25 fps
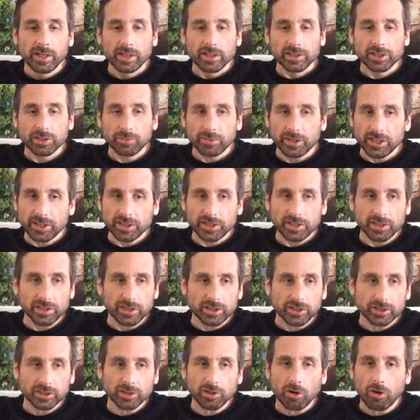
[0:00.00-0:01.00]
So
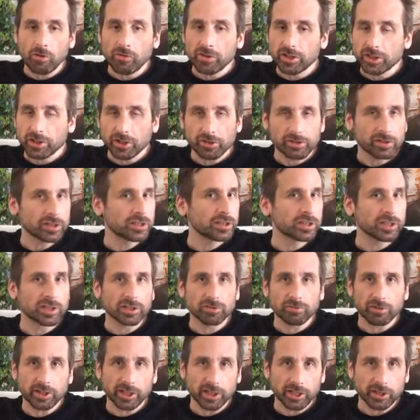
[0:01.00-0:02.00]
there's all these
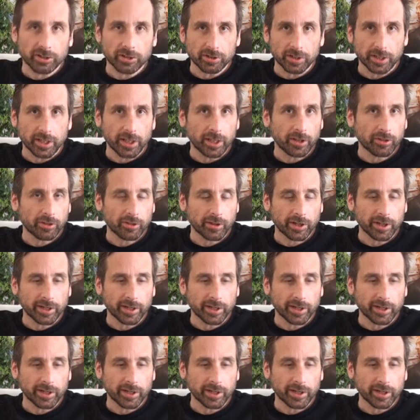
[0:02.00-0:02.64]
heuristics running underneath,